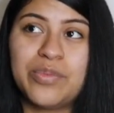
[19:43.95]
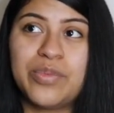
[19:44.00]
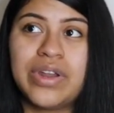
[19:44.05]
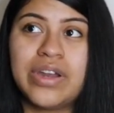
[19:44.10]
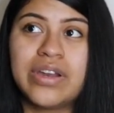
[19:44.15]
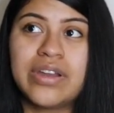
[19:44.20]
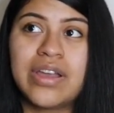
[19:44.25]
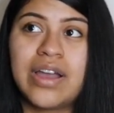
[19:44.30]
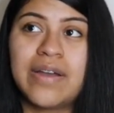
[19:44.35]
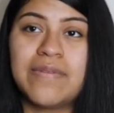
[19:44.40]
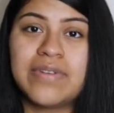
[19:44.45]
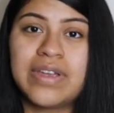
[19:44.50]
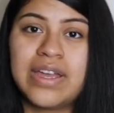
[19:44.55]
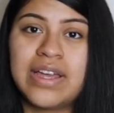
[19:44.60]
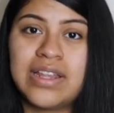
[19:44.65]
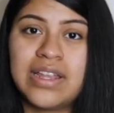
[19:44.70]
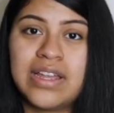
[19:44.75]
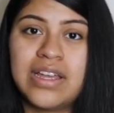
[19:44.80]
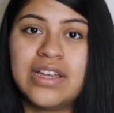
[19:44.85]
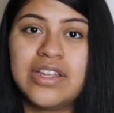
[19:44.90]
when
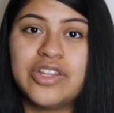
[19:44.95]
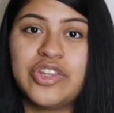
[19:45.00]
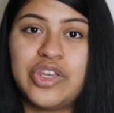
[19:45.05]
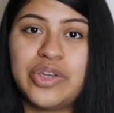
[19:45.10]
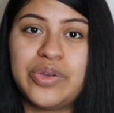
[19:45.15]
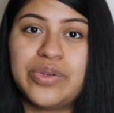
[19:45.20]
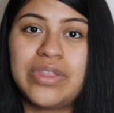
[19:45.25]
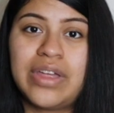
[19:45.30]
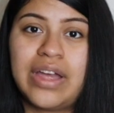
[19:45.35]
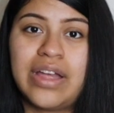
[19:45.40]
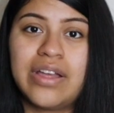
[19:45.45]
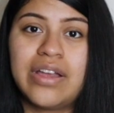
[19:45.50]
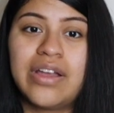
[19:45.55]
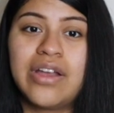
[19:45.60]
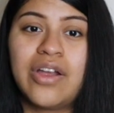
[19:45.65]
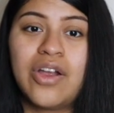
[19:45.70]
Gabriela knew that